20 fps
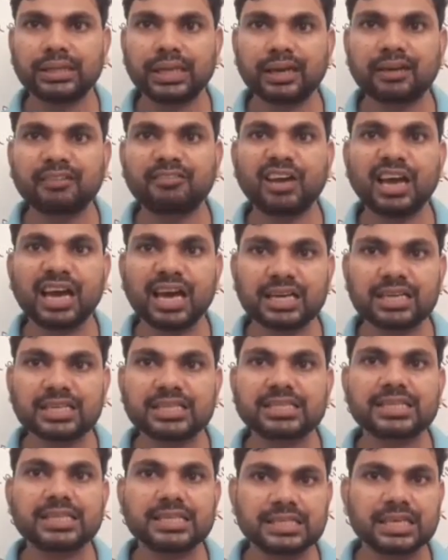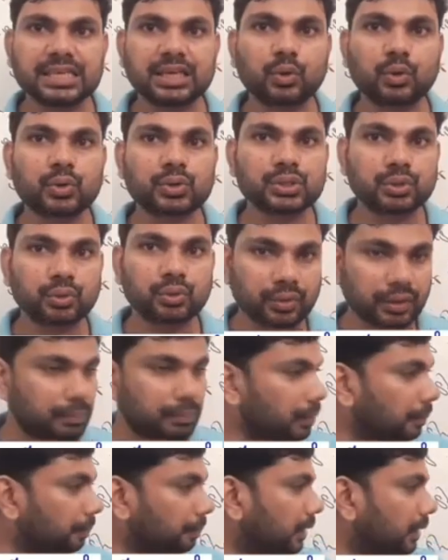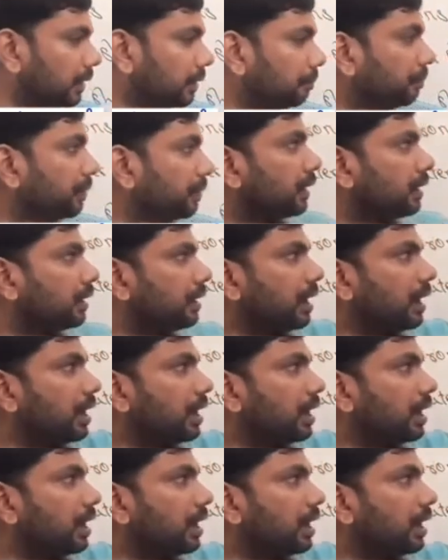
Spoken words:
Their valency 0. So remember,